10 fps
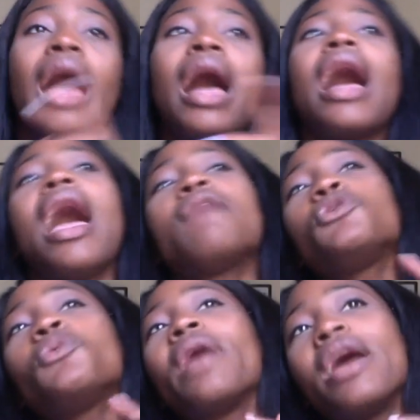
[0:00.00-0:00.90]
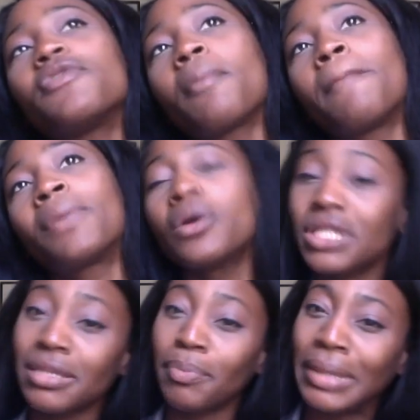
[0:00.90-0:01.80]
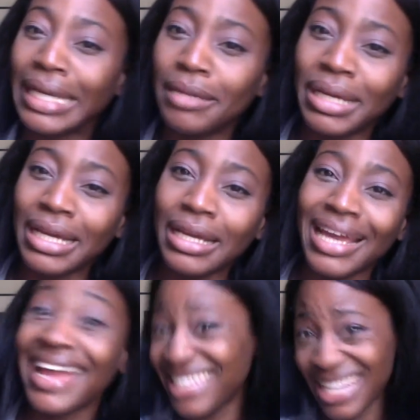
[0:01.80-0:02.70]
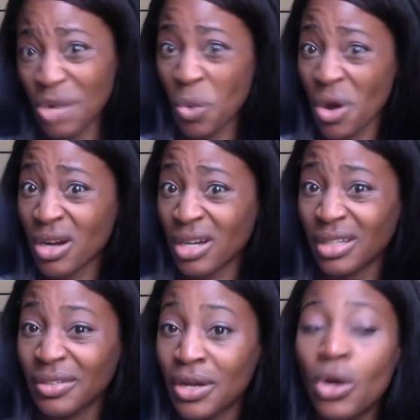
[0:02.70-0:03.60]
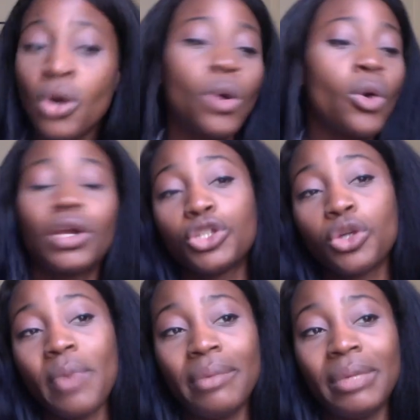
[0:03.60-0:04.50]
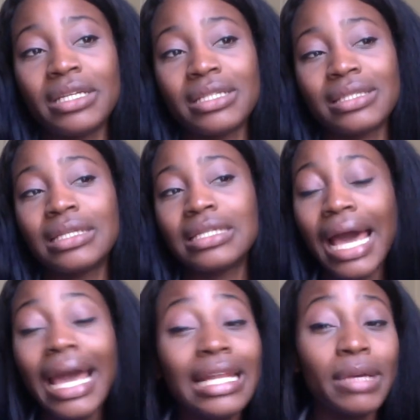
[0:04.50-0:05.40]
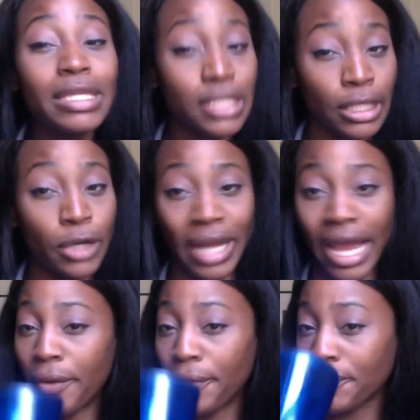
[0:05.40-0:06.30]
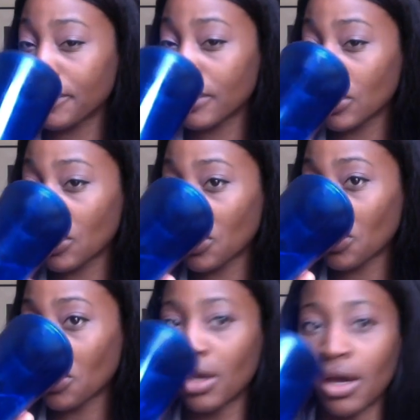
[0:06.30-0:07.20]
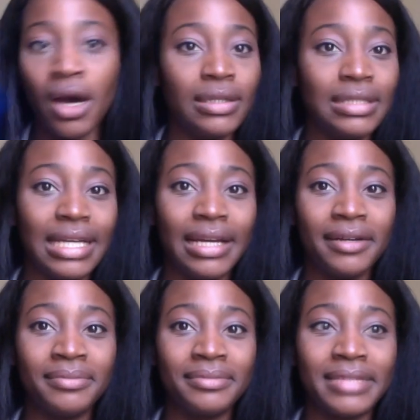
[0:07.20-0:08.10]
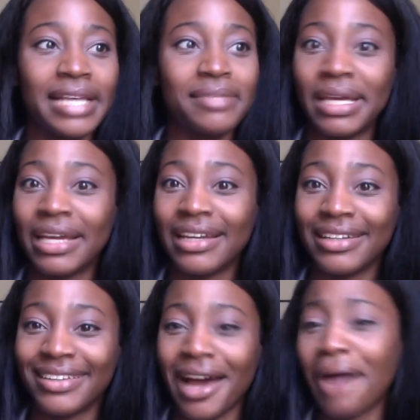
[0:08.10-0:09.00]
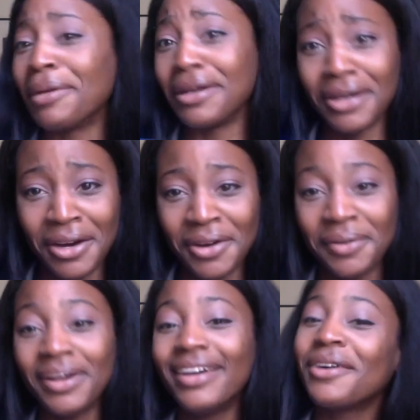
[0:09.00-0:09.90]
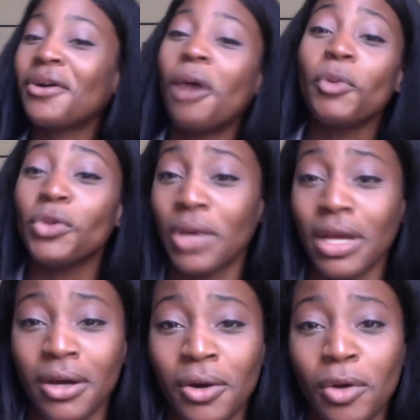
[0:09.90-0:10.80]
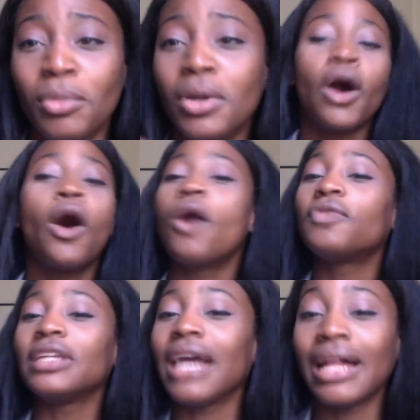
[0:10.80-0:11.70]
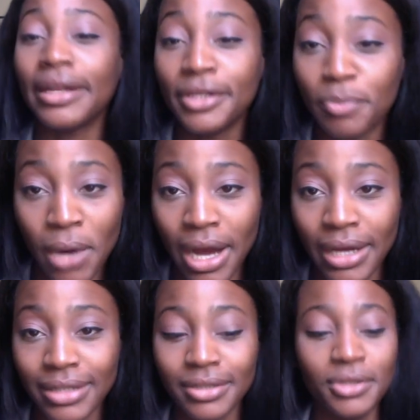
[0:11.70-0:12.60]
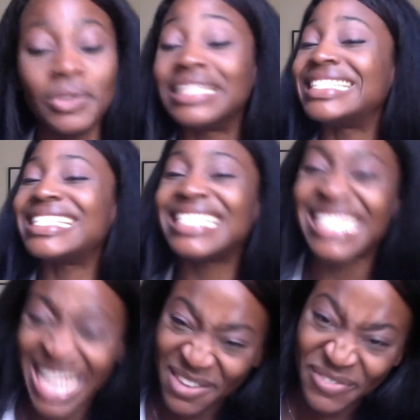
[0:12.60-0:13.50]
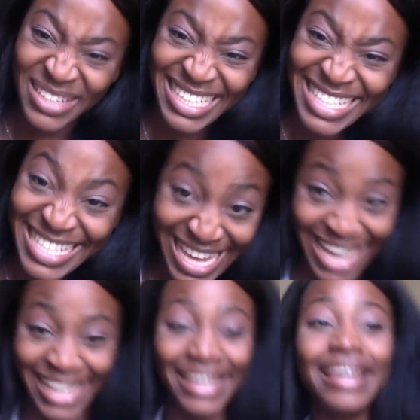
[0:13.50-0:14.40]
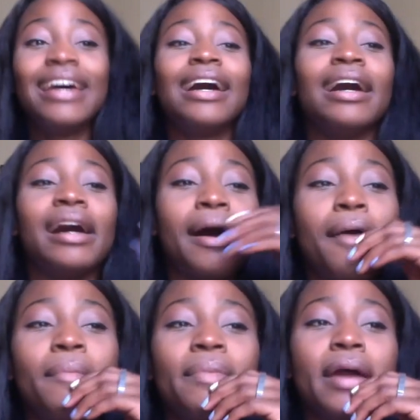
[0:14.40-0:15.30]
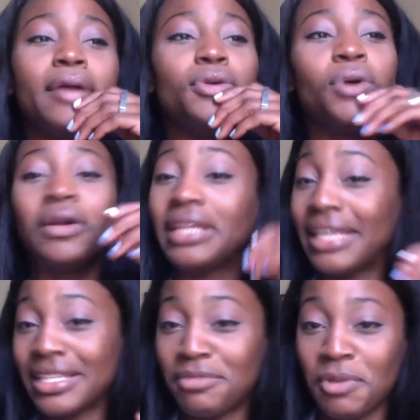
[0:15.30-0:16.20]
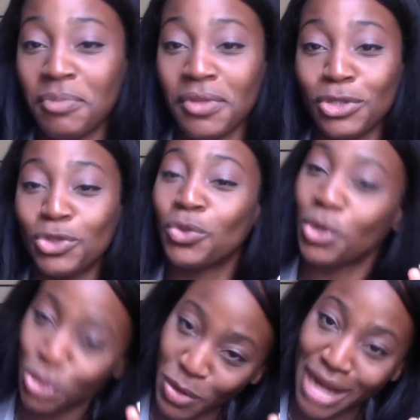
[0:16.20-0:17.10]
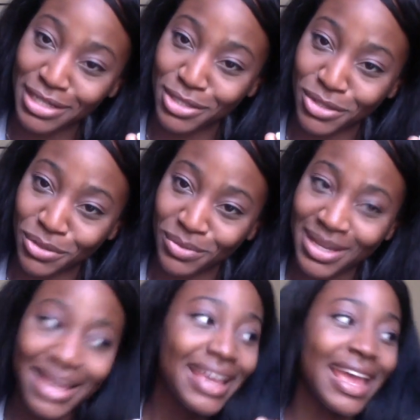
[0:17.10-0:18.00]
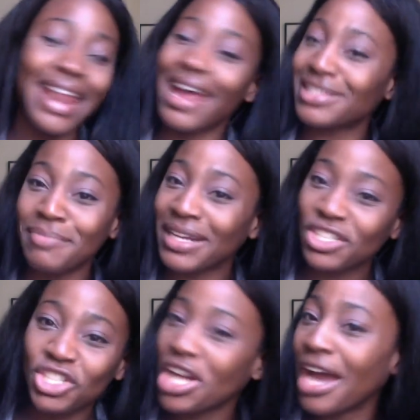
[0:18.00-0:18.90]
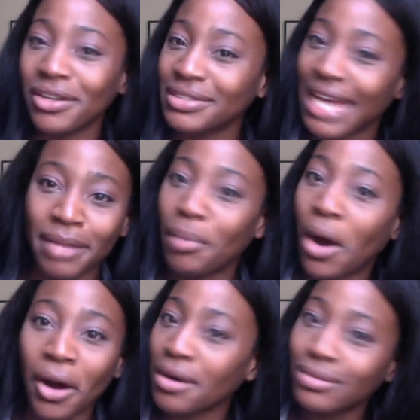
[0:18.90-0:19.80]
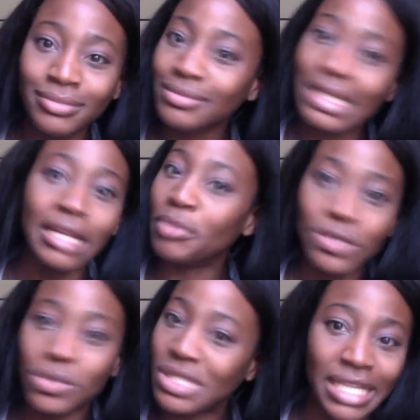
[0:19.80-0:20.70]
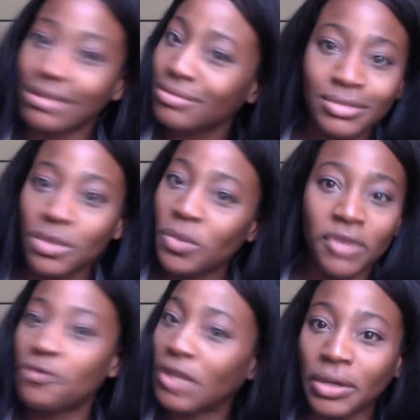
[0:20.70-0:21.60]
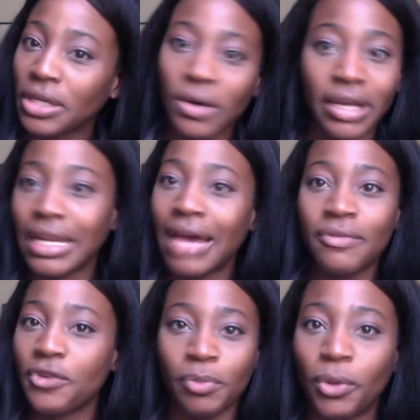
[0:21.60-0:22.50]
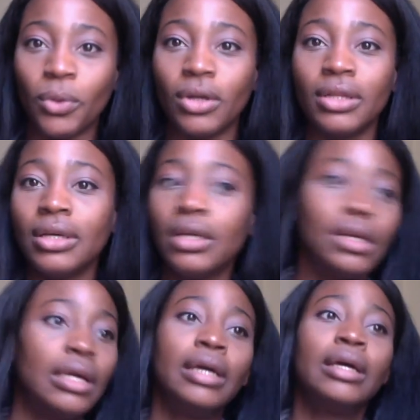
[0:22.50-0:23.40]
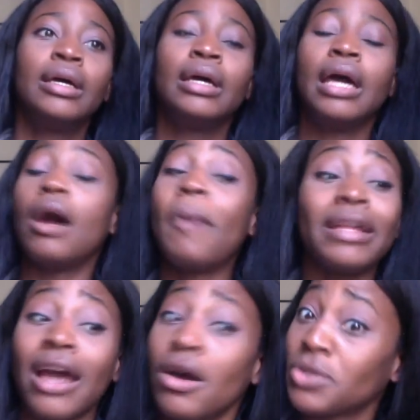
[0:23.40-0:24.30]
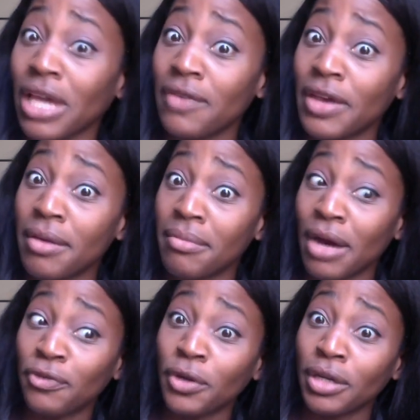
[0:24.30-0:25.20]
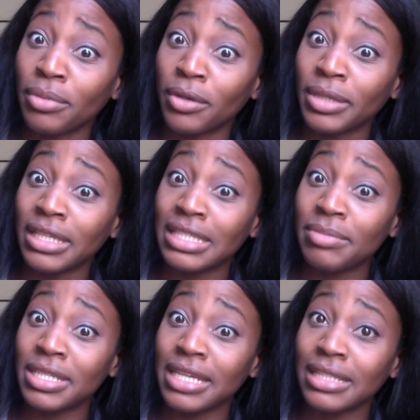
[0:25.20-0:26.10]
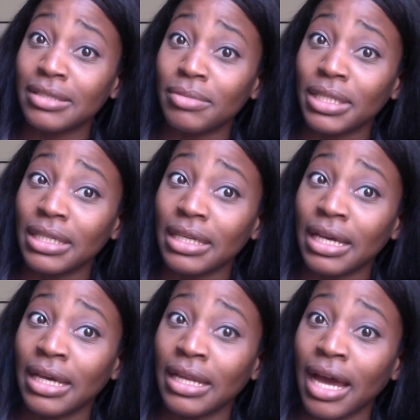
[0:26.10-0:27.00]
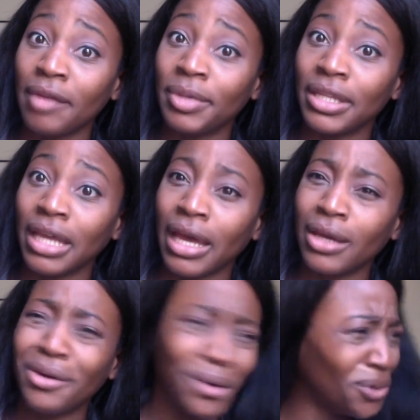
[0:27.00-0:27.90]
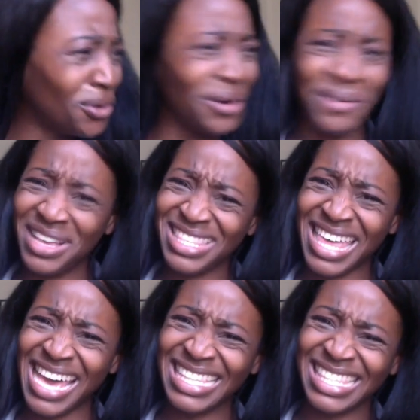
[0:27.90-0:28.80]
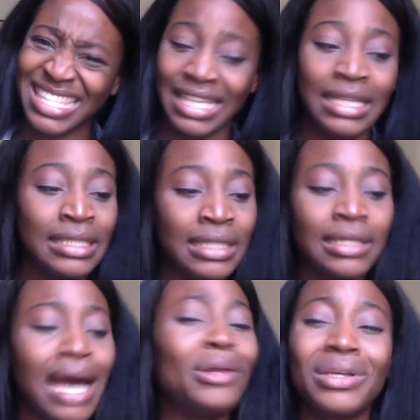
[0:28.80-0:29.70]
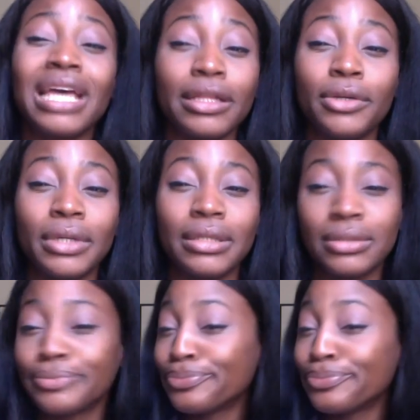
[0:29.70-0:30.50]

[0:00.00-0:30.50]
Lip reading: Have you ever purchased the Plan B and did it work? Or is your baby just a tiny bit slow now? Oh, damn, that's mean. I'm gonna go. Call me when you get home. Hopefully y'all had a good Pride. You had a safe day. And you only kissed people that you were attracted to and not somebody's child at a bar in a booster seat with a floaty on for the pool. Apparently, I also gave him my phone number because he'd been texting me, and I've been like, who is this? I know exactly who it is.